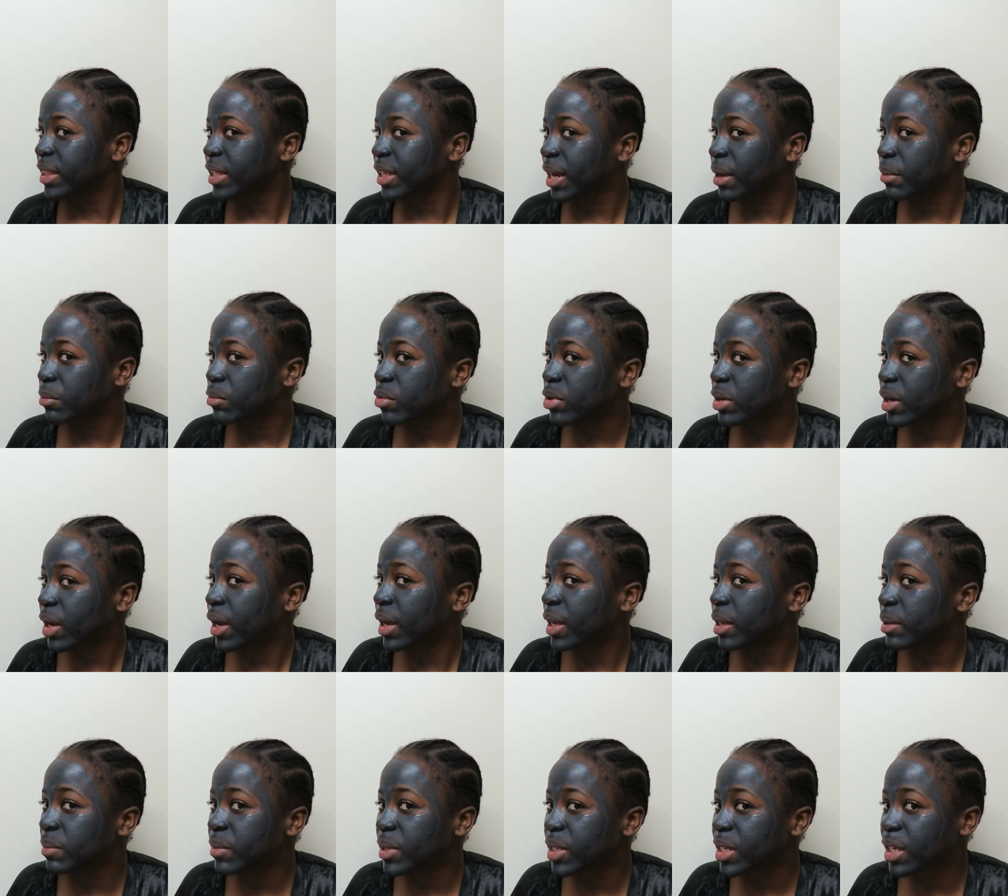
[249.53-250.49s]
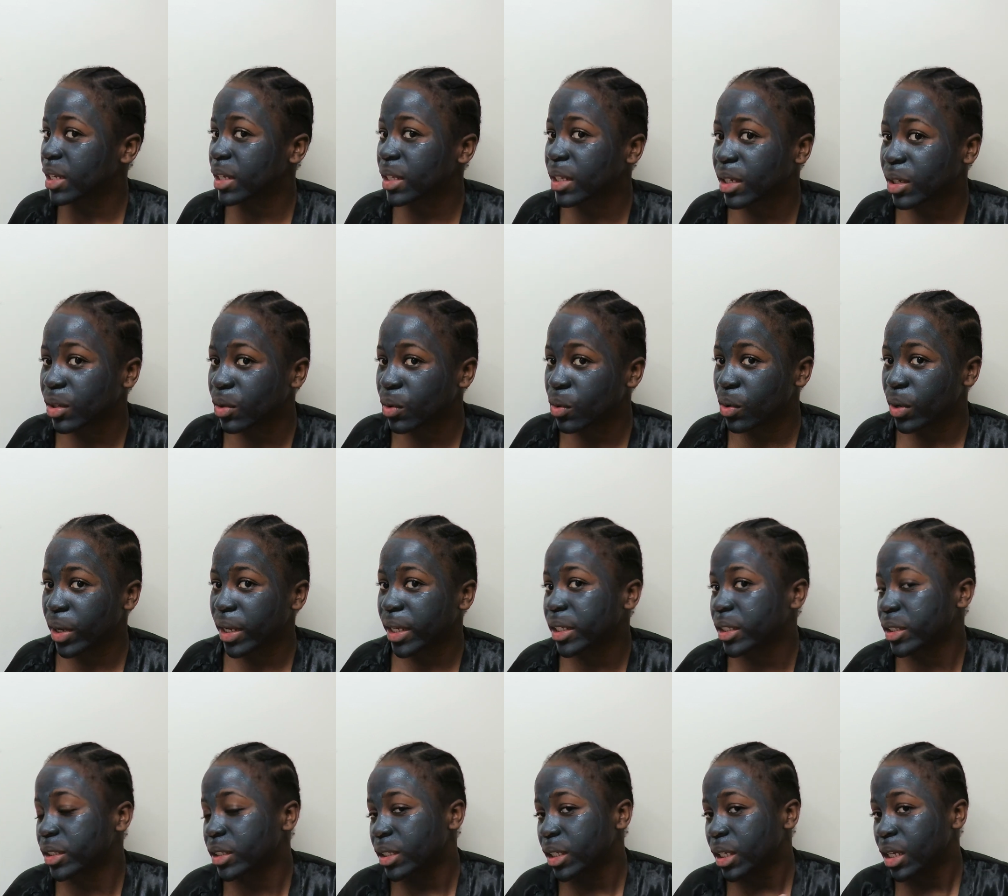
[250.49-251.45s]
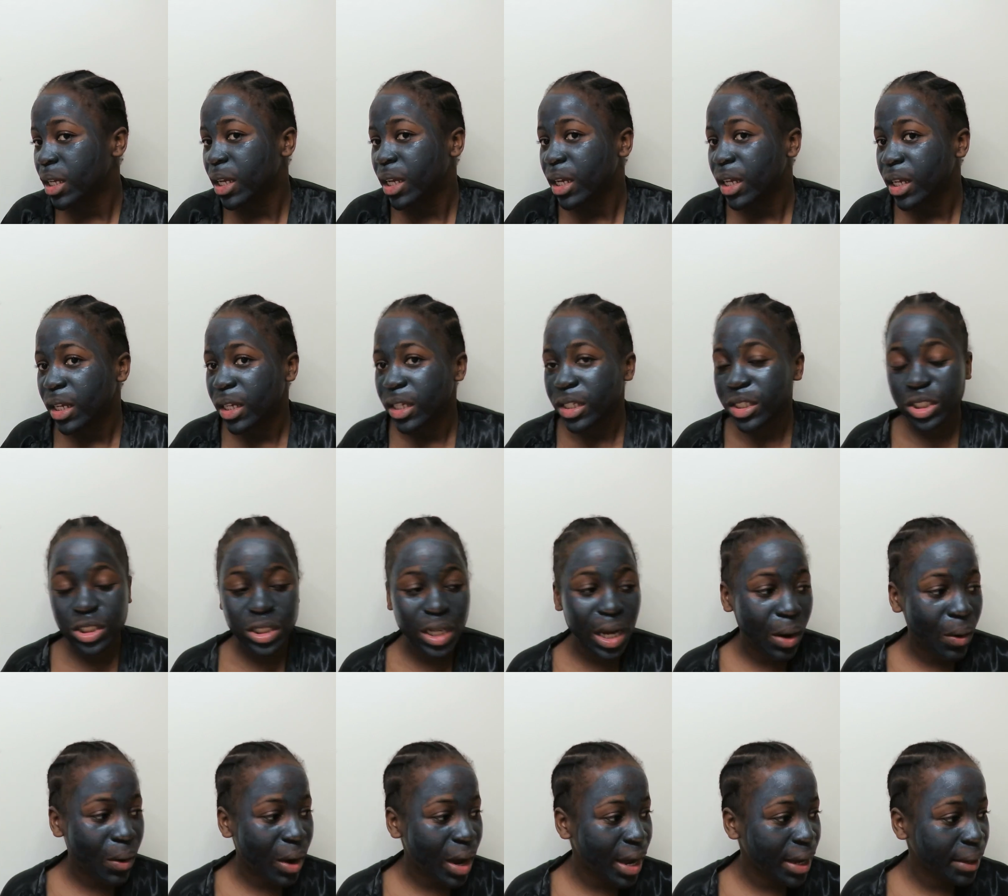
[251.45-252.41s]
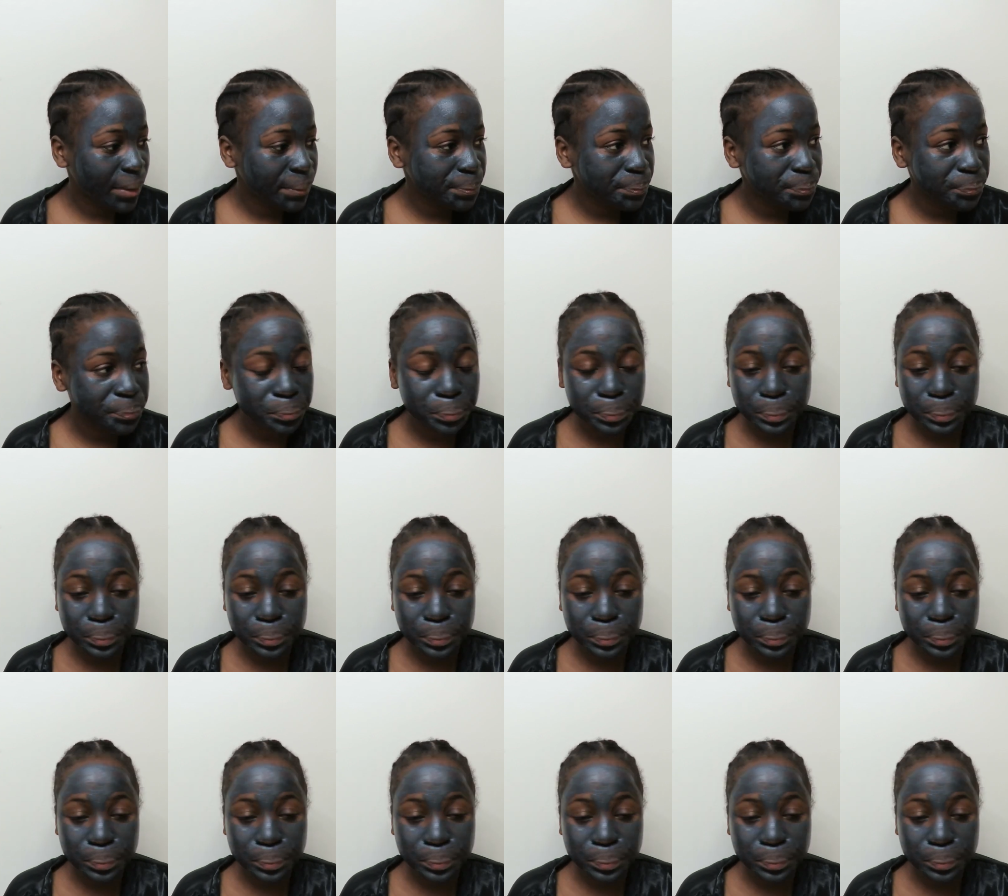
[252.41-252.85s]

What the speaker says: then I'm gonna immediately go and shower.